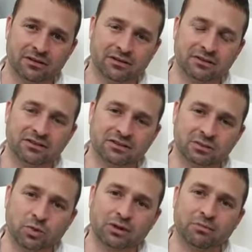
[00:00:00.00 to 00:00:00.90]
This
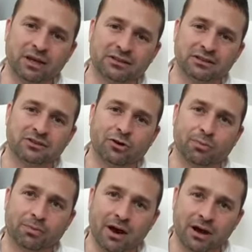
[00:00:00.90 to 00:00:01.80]
is what makes us so
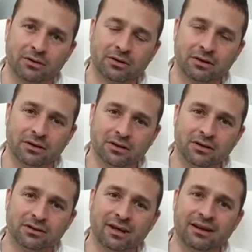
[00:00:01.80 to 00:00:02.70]
proud.
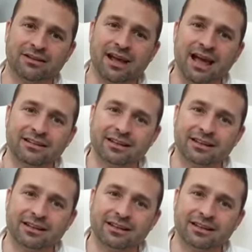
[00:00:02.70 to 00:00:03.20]
That in the end of